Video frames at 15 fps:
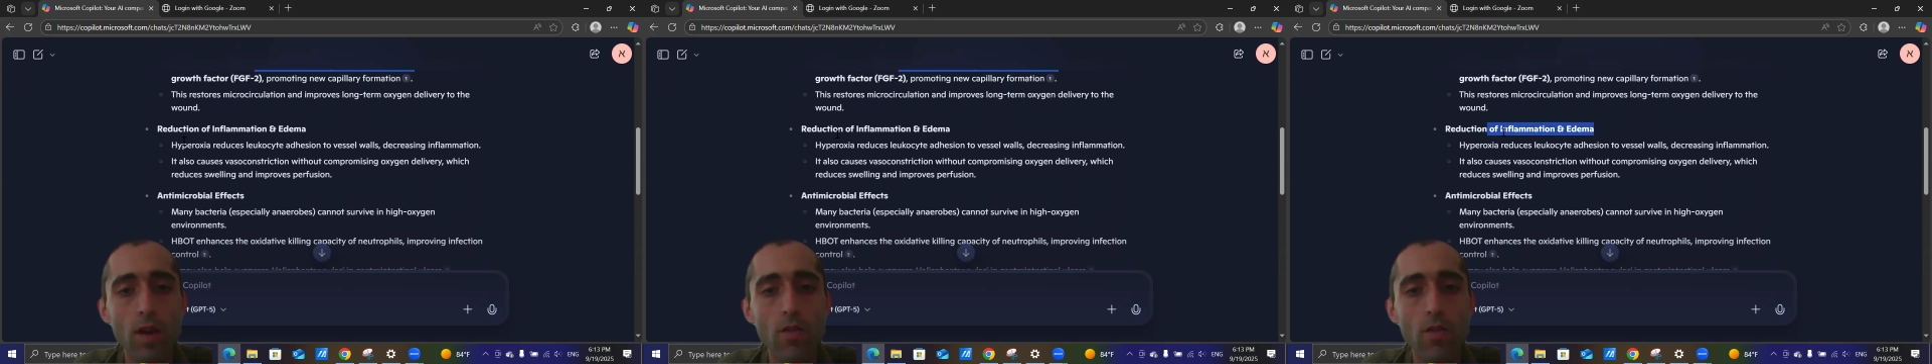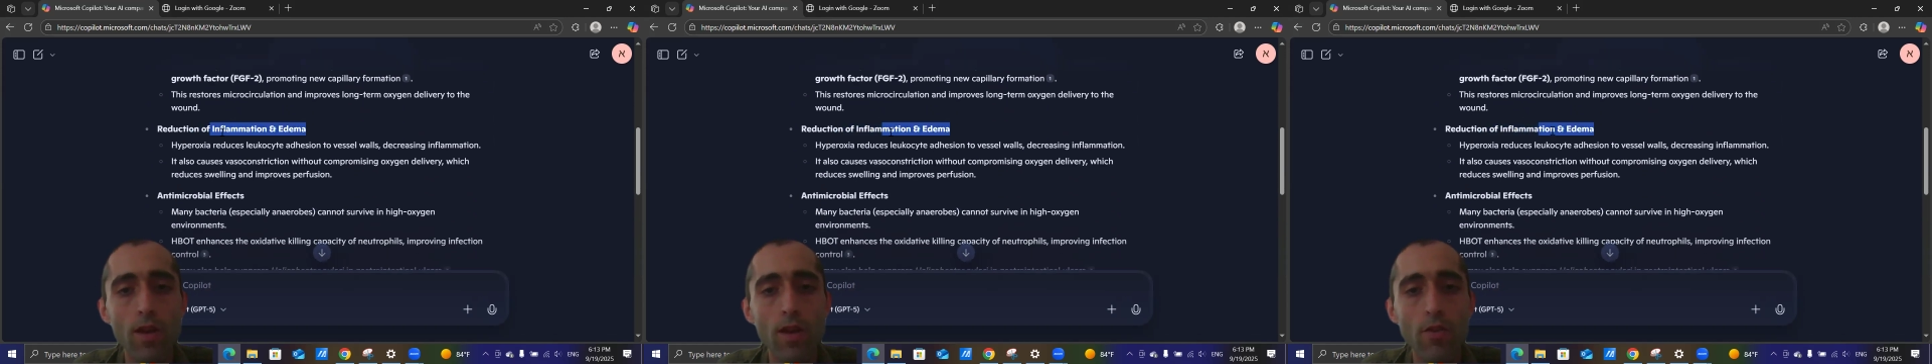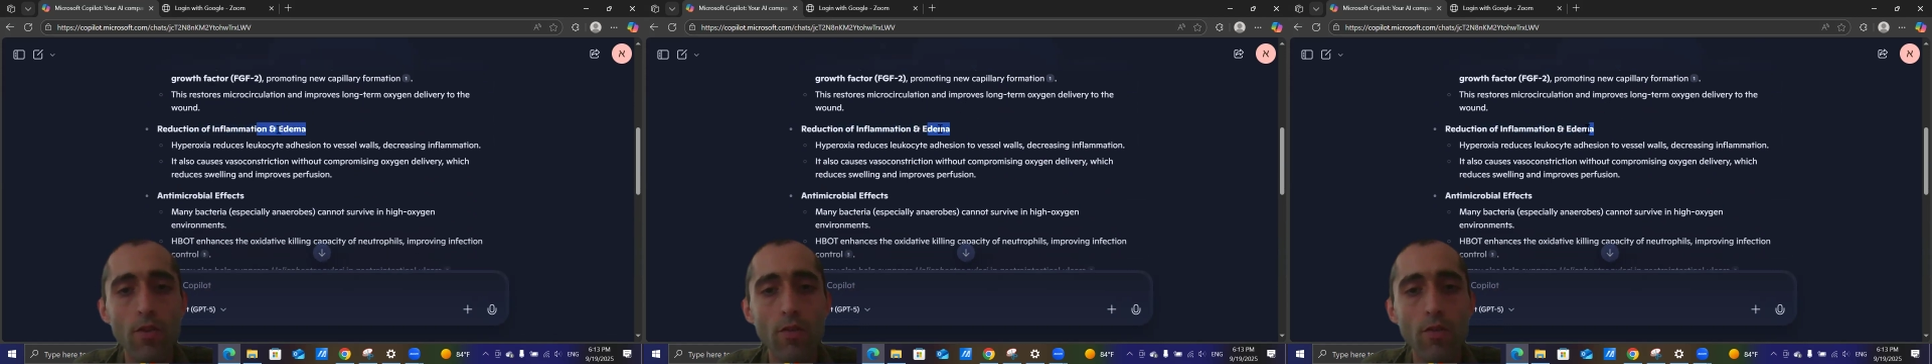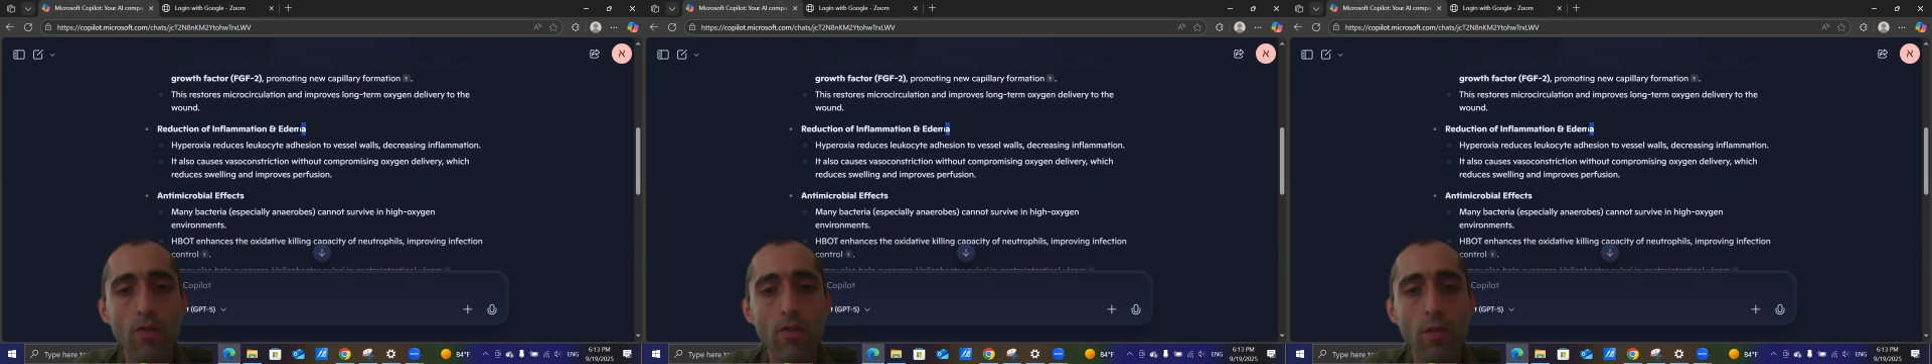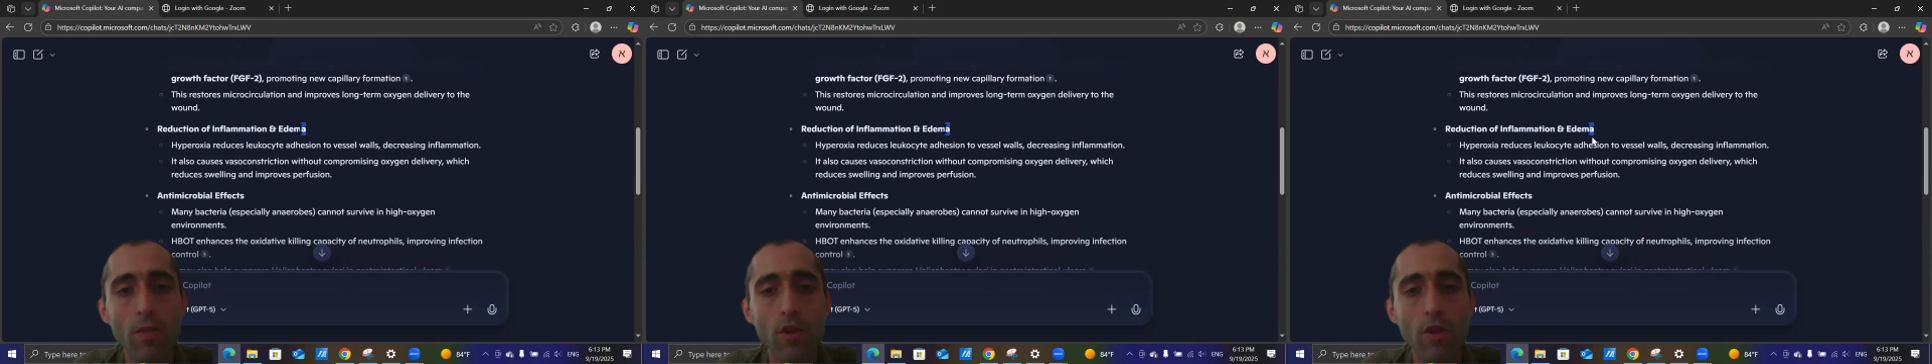Reduction in
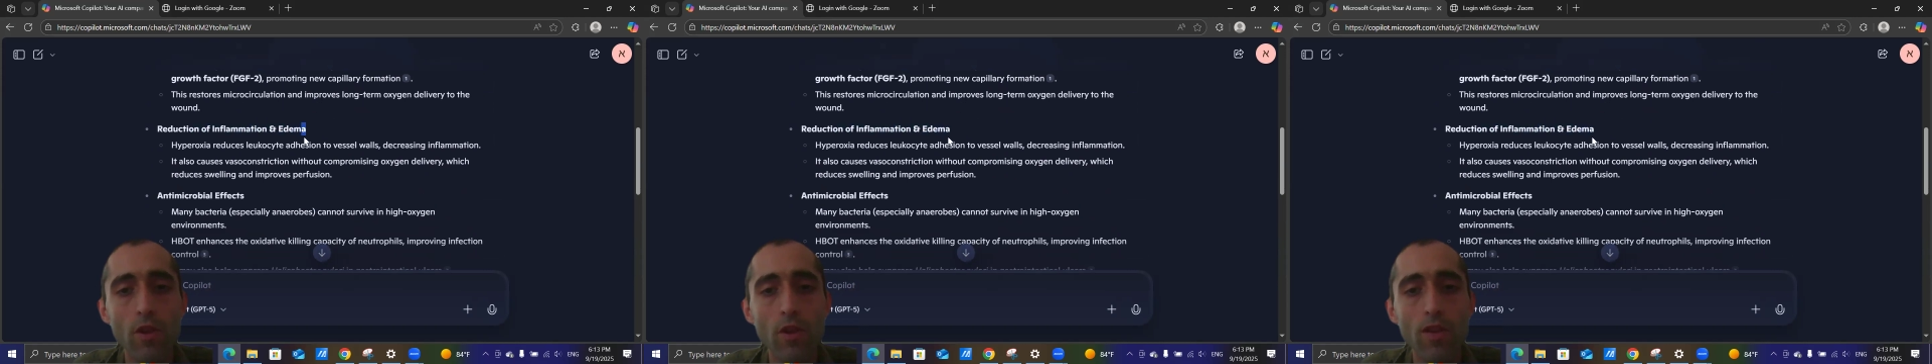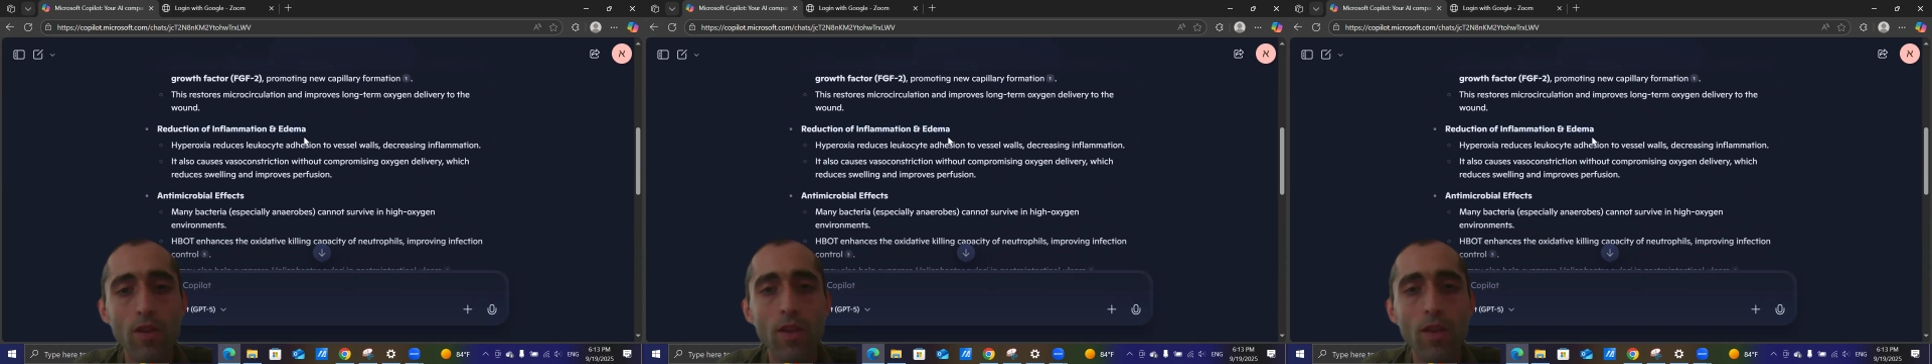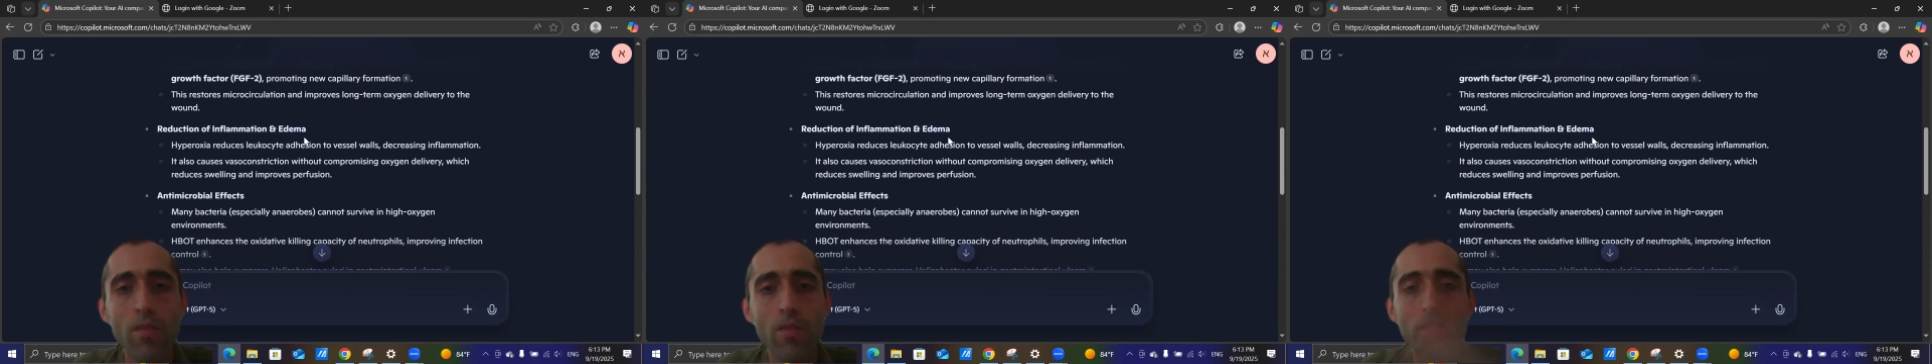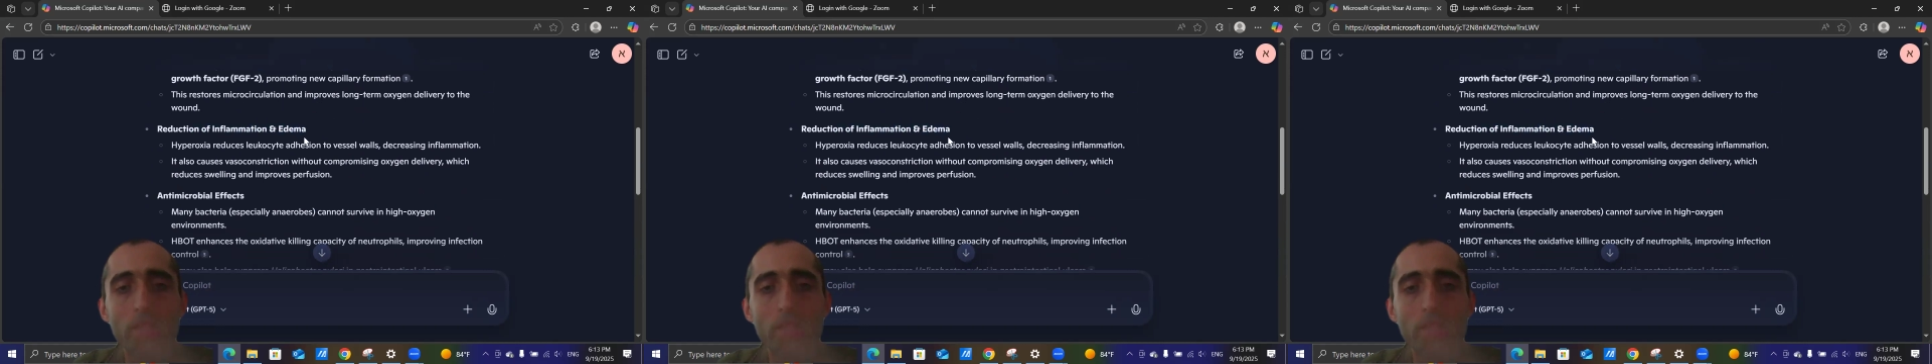inflammation and edema.